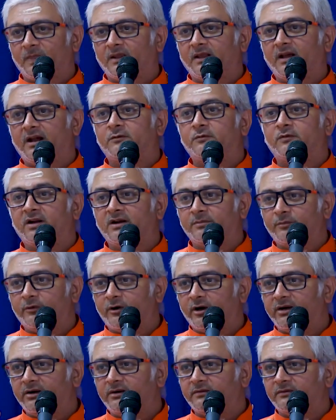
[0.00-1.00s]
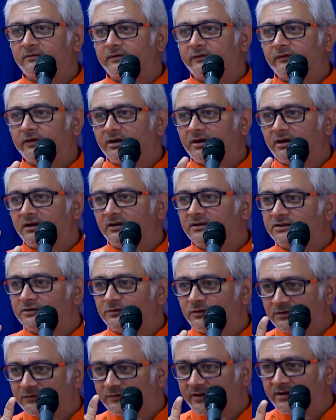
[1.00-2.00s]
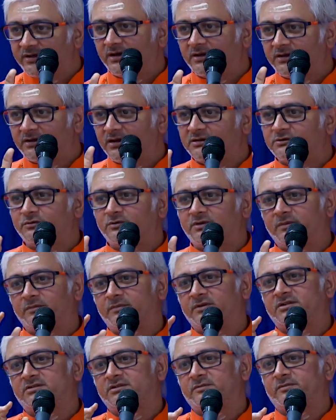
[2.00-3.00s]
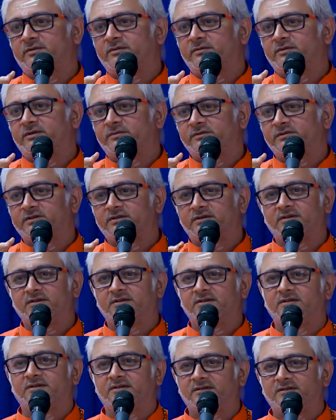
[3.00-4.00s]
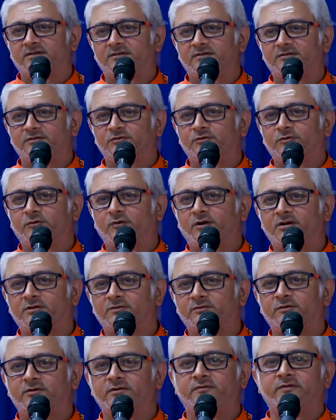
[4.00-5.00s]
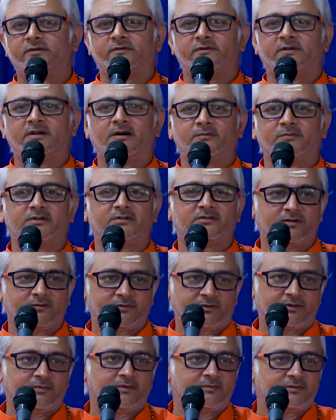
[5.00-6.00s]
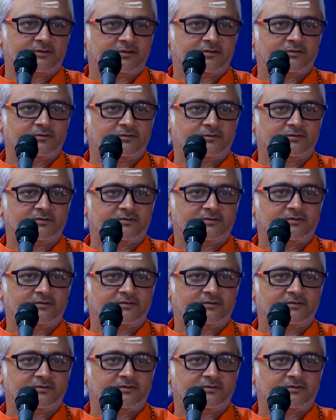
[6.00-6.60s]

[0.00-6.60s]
At one point, Vivekananda was very attached to Ramakrishna Paramahamsa. So what would Ramakrishna Paramahamsa do?